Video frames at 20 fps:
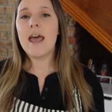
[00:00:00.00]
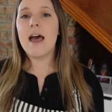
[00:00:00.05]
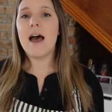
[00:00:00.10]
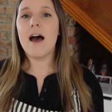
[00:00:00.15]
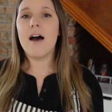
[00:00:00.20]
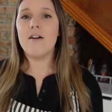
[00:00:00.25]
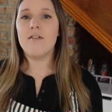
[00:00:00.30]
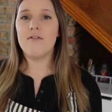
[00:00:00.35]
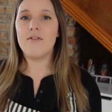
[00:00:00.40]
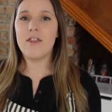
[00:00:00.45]

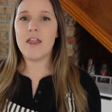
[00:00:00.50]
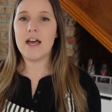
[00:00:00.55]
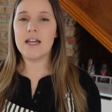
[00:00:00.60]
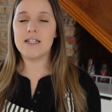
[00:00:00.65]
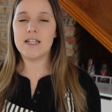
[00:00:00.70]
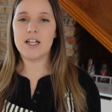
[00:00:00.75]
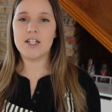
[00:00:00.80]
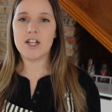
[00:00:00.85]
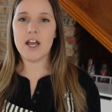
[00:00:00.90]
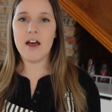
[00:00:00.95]
of the
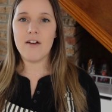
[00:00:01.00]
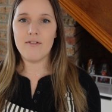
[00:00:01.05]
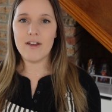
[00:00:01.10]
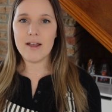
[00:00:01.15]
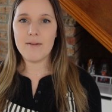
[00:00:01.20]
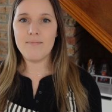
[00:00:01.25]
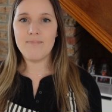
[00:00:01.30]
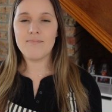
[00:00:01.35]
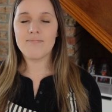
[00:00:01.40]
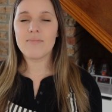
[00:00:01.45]
Dutch
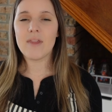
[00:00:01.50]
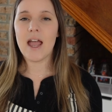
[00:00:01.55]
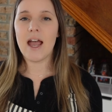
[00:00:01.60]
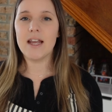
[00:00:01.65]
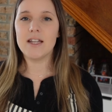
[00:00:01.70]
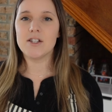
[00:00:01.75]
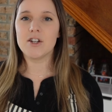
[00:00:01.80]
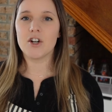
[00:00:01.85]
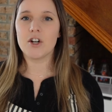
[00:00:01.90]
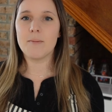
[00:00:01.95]
oven. I
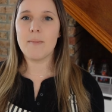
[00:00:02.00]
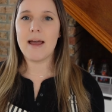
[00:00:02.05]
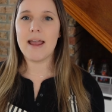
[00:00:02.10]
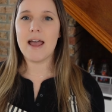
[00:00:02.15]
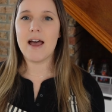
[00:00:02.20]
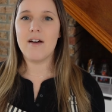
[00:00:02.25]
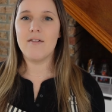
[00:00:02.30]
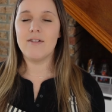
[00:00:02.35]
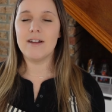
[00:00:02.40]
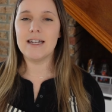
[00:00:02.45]
turn my
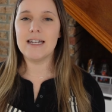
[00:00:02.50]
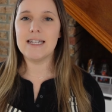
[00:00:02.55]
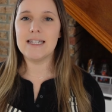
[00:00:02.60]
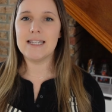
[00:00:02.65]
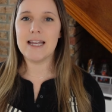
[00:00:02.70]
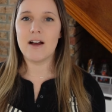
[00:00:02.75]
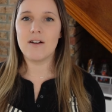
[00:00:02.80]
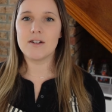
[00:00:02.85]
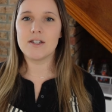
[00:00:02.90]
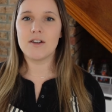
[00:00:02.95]
oven
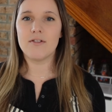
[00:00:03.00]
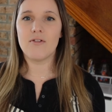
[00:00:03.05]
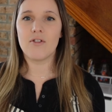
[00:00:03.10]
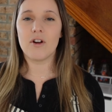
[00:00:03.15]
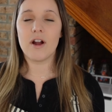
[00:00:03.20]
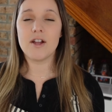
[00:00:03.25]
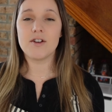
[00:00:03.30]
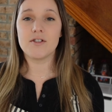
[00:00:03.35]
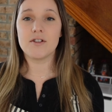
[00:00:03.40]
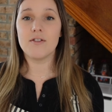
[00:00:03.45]
down to
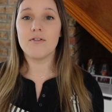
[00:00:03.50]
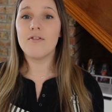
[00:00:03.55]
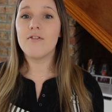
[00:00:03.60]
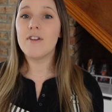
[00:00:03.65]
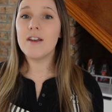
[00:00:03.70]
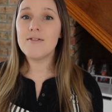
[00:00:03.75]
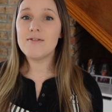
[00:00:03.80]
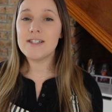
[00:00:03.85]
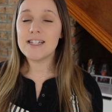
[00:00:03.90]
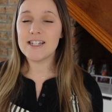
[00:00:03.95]

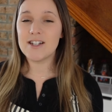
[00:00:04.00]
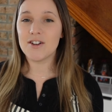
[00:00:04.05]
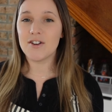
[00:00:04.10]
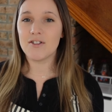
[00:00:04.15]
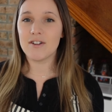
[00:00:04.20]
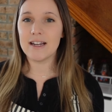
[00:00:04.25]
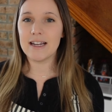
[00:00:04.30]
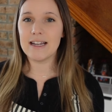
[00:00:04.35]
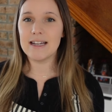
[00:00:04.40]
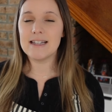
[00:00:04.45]
450
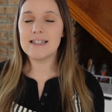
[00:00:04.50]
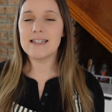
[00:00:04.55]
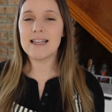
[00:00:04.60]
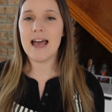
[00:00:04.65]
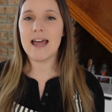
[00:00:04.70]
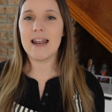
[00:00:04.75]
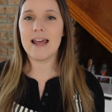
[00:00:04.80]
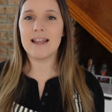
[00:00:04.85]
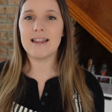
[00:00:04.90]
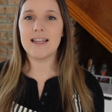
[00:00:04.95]
degrees
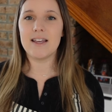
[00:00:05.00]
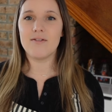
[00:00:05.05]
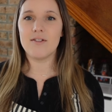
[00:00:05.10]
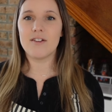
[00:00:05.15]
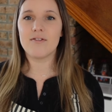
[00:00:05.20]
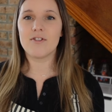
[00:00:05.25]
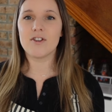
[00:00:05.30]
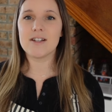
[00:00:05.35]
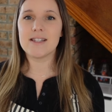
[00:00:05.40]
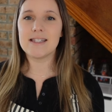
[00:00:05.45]
and I leave
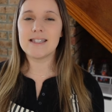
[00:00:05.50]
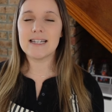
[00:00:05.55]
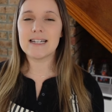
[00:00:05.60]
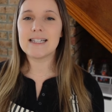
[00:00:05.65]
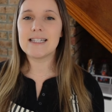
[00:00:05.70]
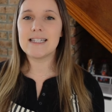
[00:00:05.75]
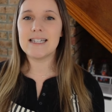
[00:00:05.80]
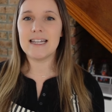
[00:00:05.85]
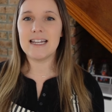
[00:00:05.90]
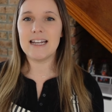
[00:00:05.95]
it for
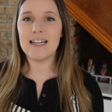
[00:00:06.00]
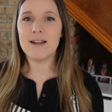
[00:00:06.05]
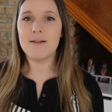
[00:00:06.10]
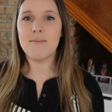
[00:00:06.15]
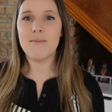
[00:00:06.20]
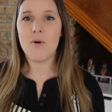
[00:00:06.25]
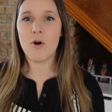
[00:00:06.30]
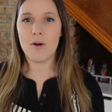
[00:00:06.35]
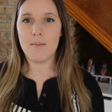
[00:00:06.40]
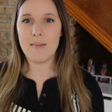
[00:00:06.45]
16
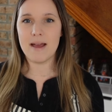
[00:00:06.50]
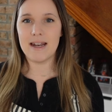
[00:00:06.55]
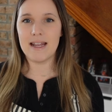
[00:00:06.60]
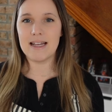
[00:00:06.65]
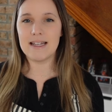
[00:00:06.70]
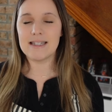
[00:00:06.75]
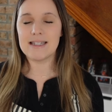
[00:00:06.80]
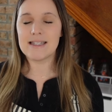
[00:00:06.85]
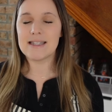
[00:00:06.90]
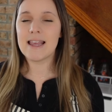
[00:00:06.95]
more
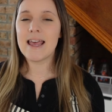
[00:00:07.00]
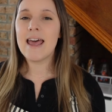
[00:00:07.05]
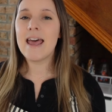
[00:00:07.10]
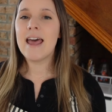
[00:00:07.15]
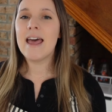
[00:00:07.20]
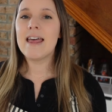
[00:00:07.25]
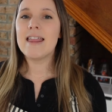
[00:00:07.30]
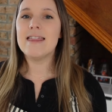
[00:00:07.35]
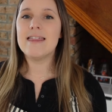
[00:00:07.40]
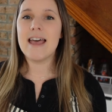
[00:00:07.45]
minutes.
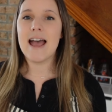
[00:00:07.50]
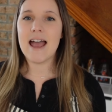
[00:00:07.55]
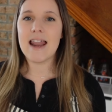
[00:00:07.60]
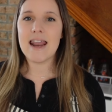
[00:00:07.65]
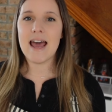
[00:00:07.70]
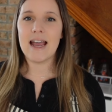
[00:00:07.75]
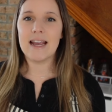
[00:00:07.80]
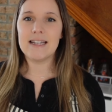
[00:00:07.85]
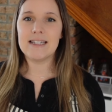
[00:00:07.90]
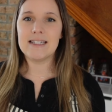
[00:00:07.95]
Then I